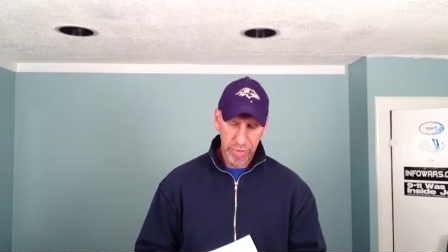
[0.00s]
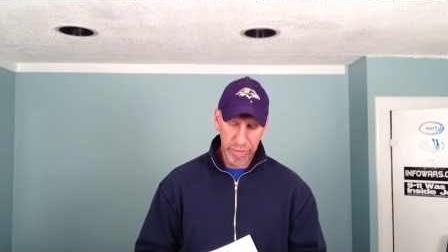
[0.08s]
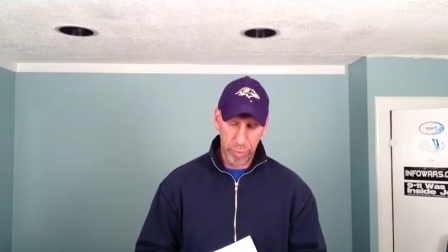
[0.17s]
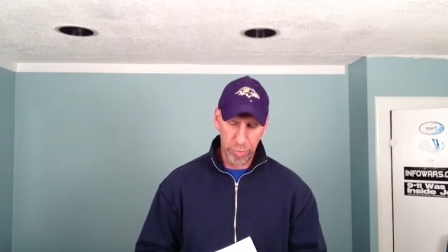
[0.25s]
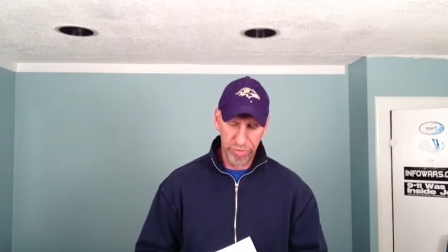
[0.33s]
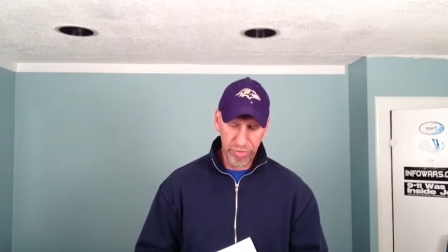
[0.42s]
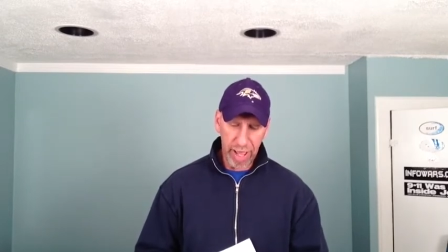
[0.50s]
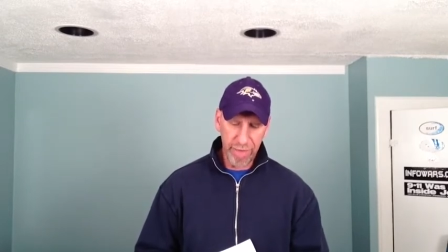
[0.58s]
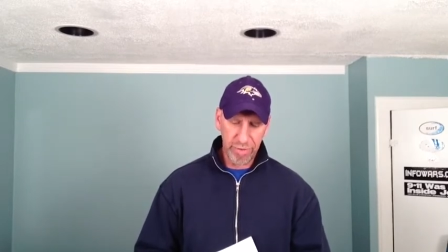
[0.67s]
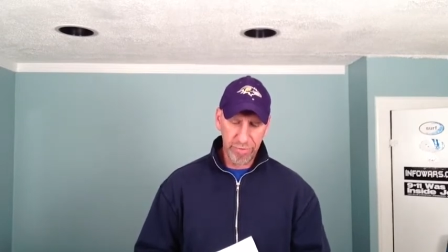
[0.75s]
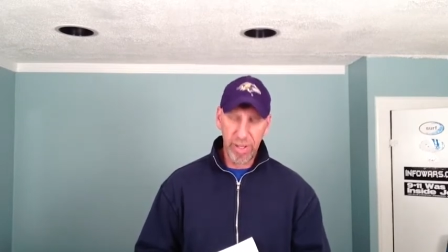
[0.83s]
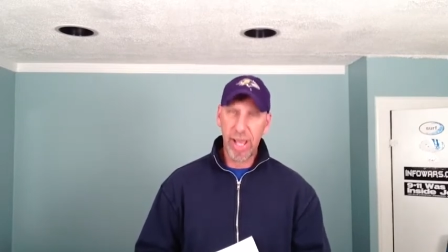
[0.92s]
They were
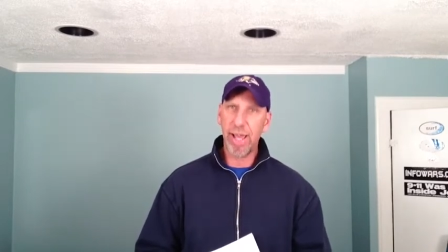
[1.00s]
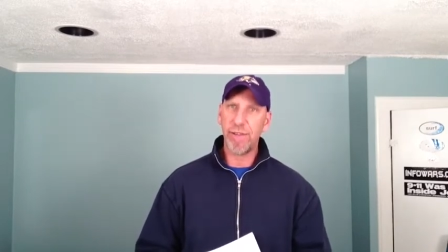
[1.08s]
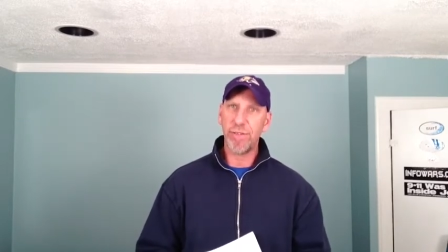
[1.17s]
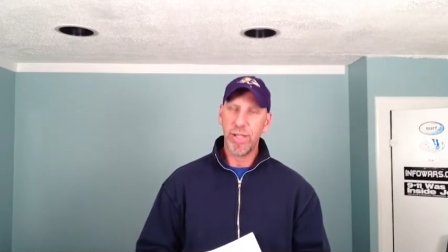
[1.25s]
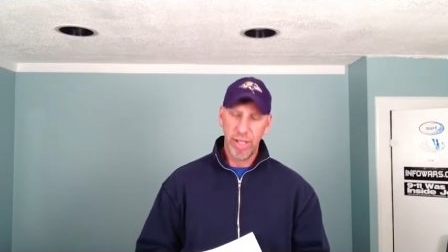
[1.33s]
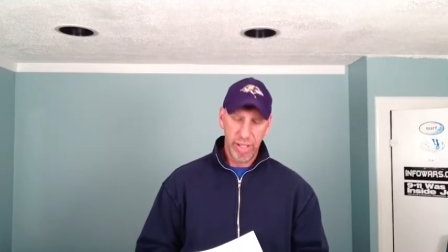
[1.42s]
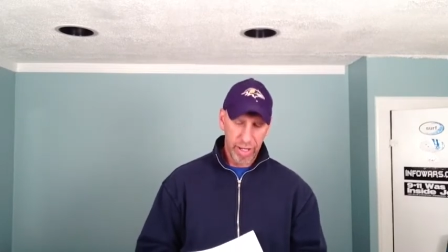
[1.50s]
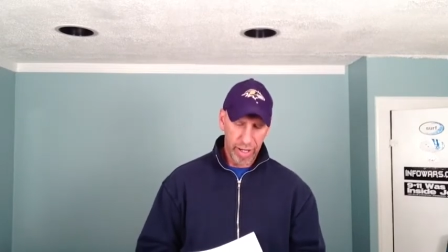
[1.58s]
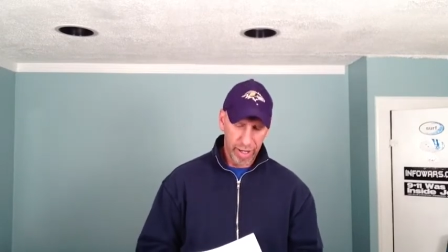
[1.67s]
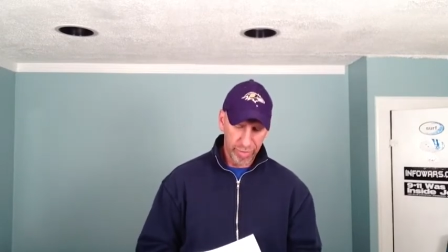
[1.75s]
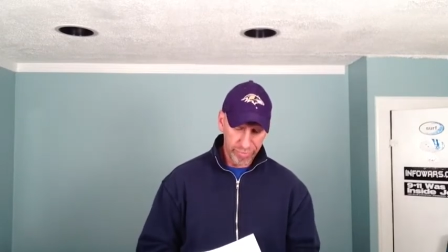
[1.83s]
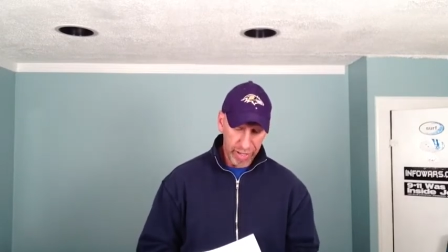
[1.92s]
5-5,
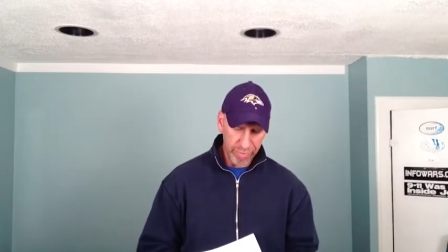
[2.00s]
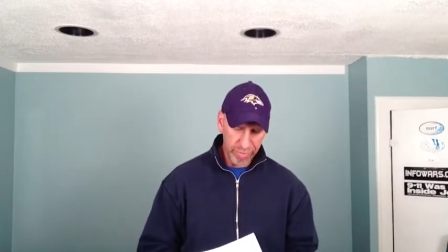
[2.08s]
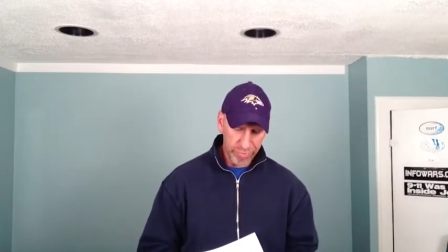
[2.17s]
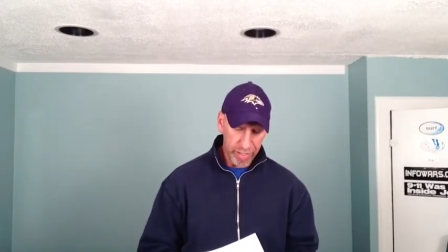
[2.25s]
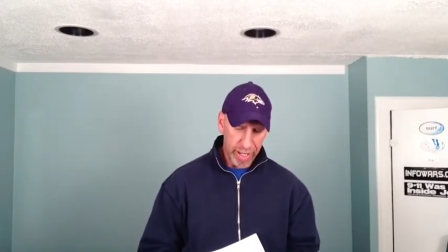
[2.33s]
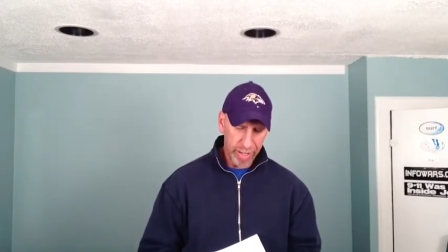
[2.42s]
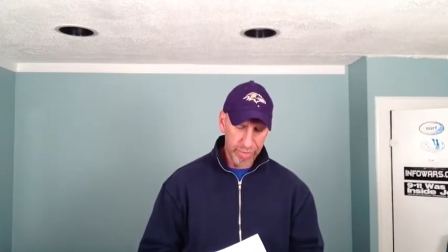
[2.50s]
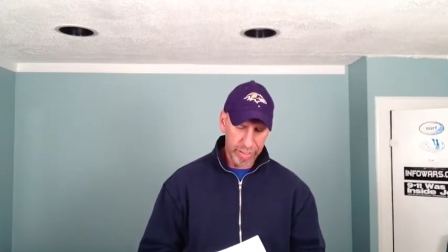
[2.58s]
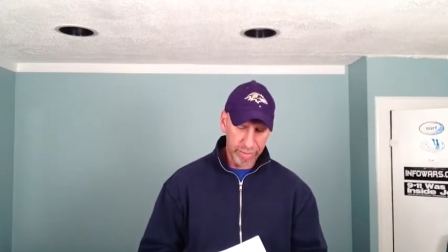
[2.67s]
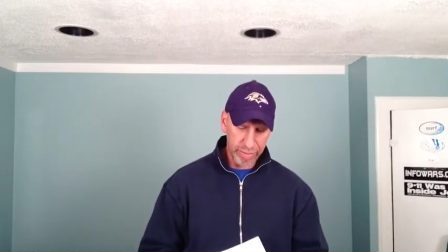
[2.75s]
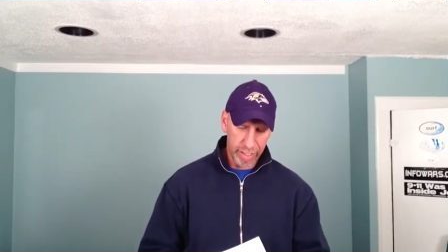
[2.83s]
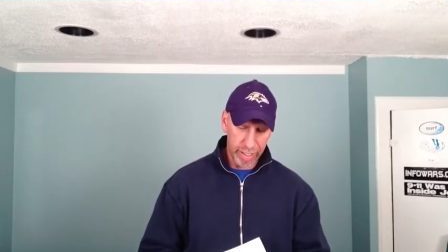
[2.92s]
5-5,
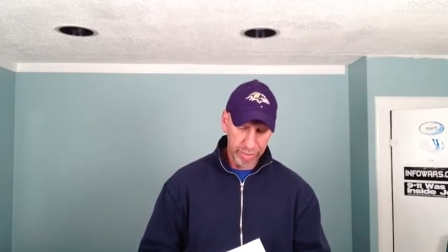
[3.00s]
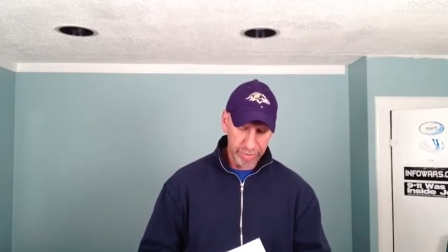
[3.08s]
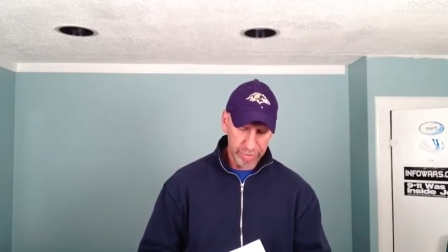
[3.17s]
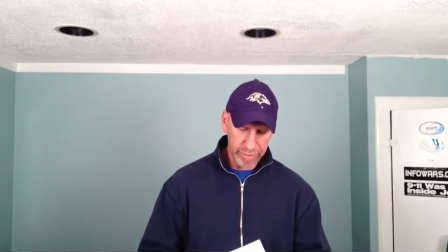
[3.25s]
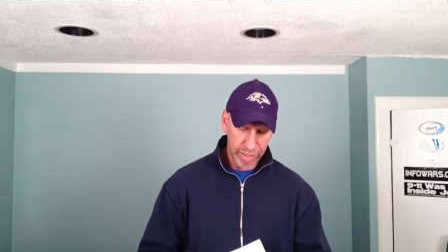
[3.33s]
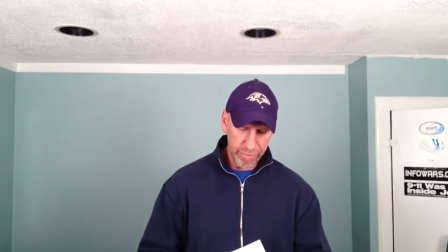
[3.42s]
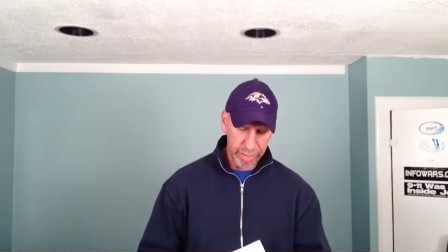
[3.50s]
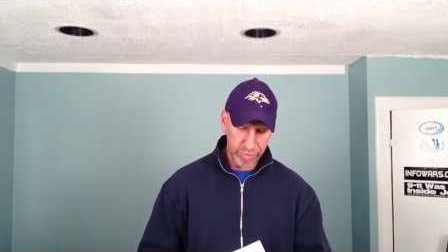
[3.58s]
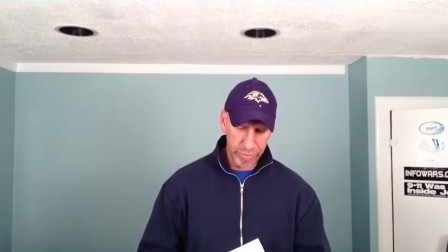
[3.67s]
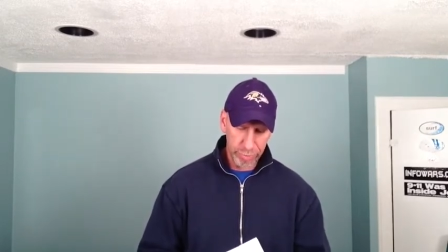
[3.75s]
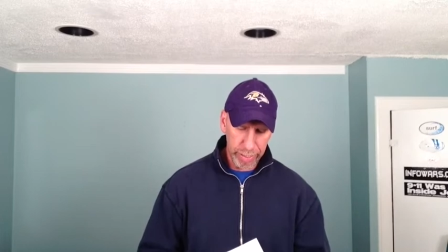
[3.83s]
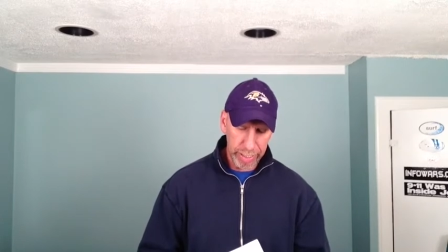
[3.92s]
and
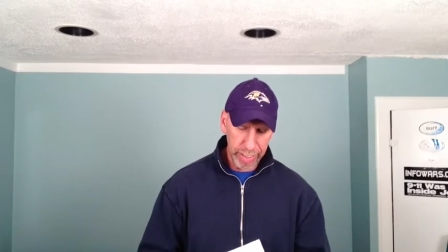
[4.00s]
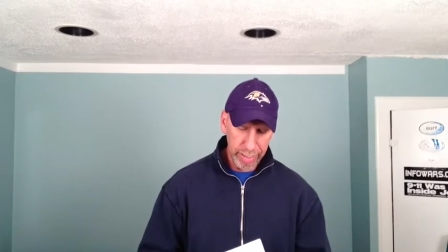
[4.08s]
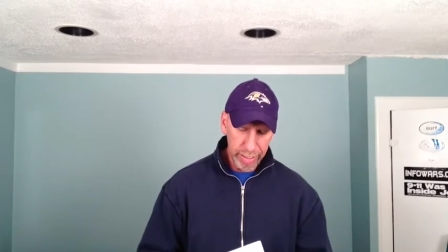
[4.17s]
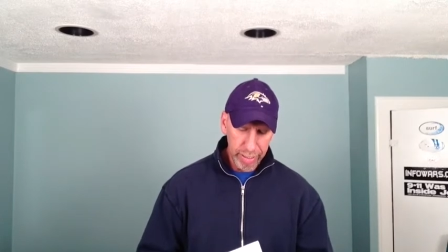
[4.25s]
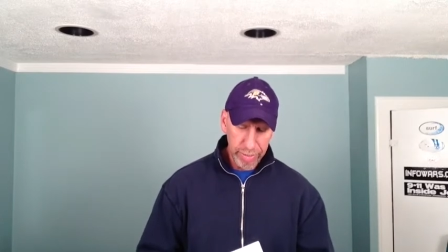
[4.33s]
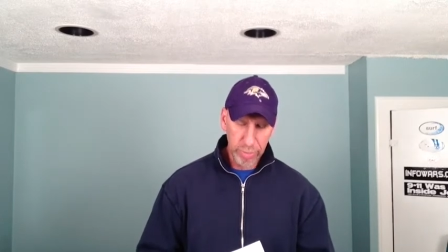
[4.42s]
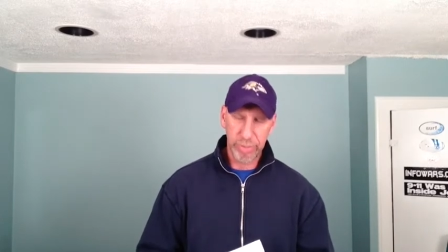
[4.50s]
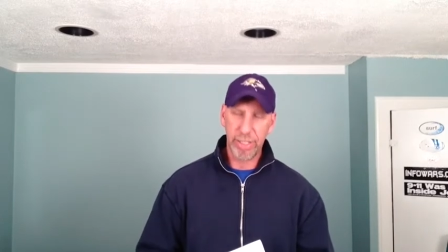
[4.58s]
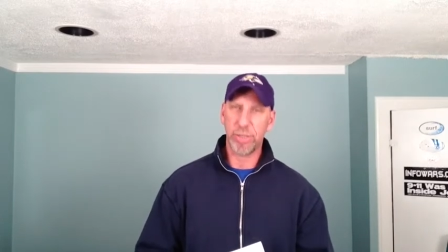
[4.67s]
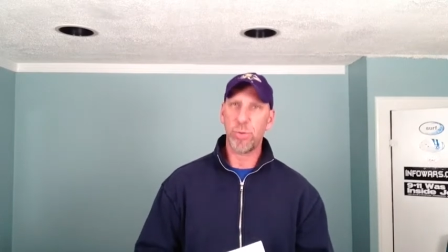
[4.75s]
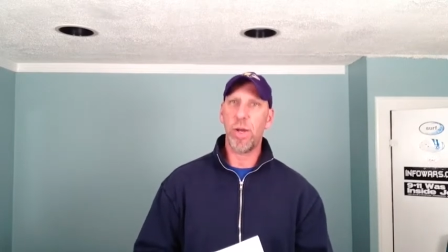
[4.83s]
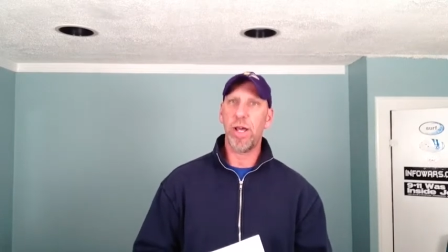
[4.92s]
7-3. So it's
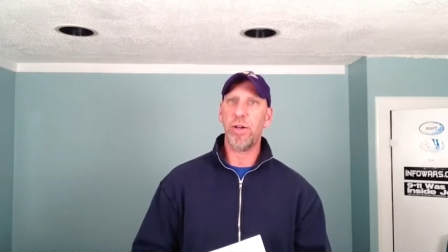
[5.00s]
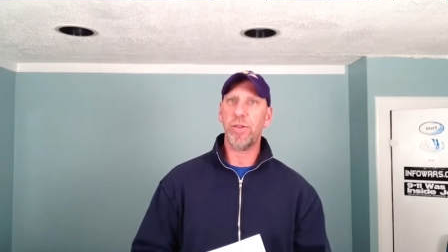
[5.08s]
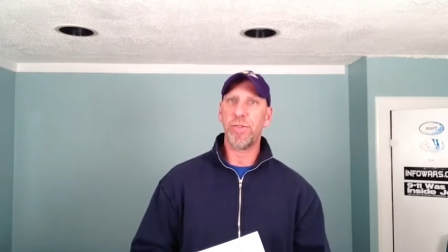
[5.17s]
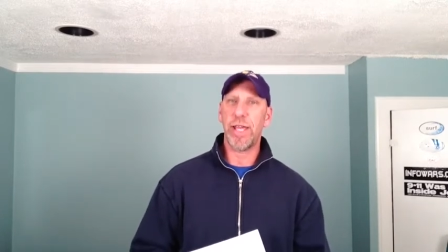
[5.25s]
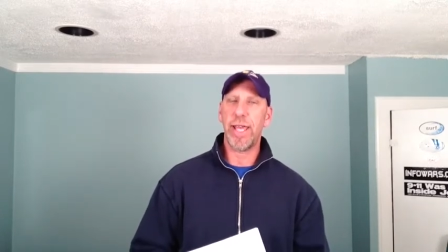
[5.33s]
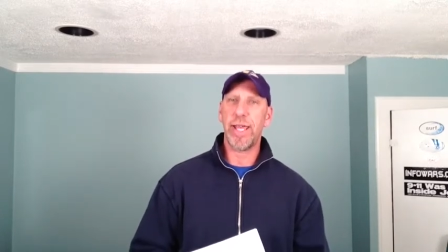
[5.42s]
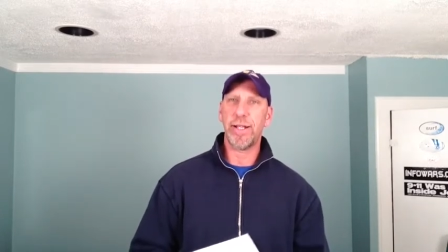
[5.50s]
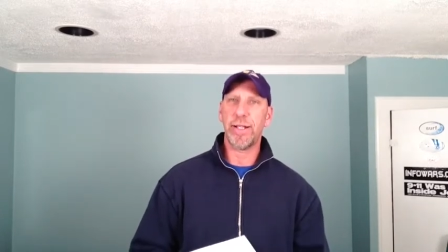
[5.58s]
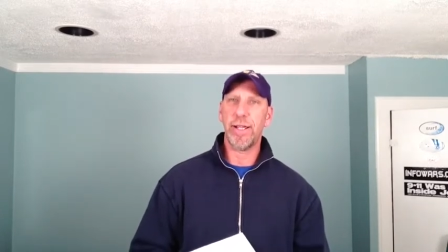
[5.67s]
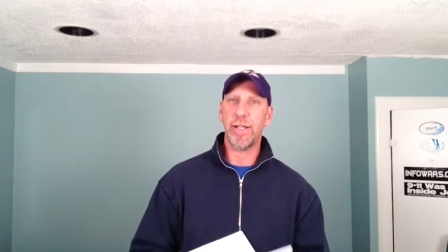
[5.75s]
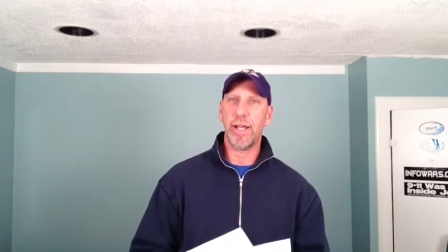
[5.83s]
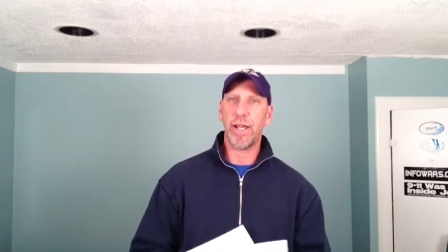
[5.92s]
at 12
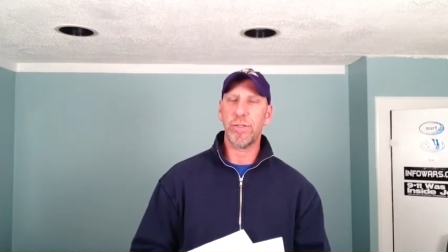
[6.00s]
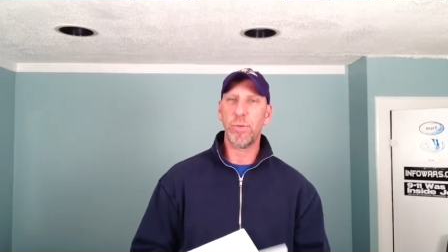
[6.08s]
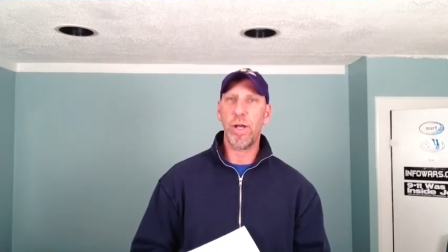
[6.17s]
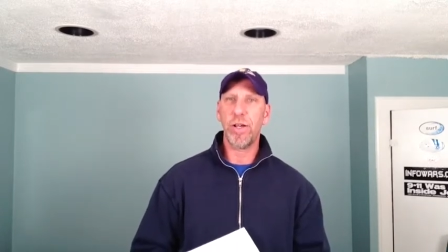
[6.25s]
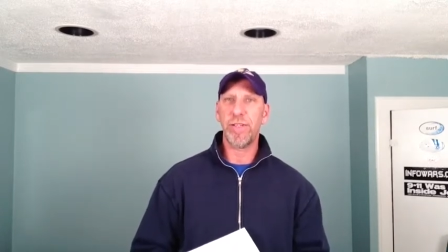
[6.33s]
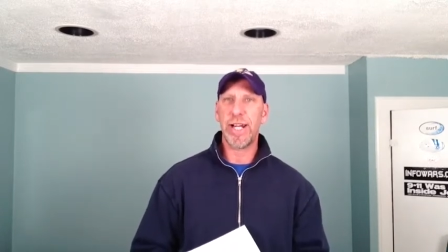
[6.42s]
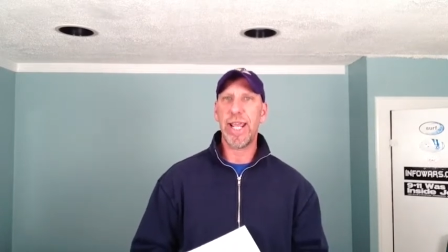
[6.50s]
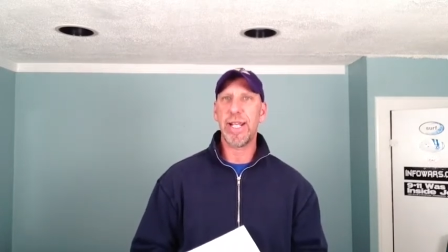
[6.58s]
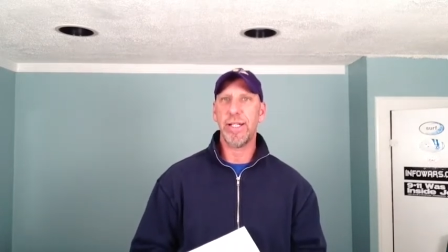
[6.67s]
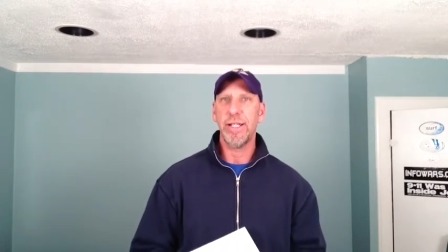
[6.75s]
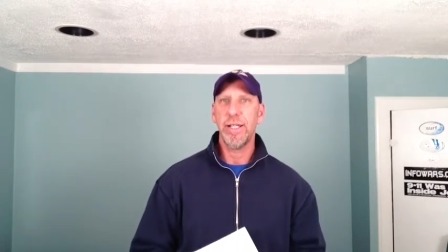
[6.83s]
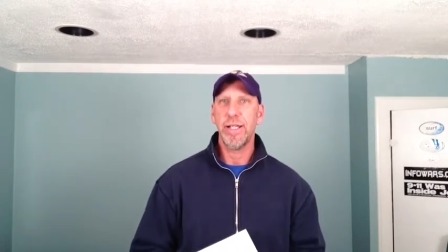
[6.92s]
and 8.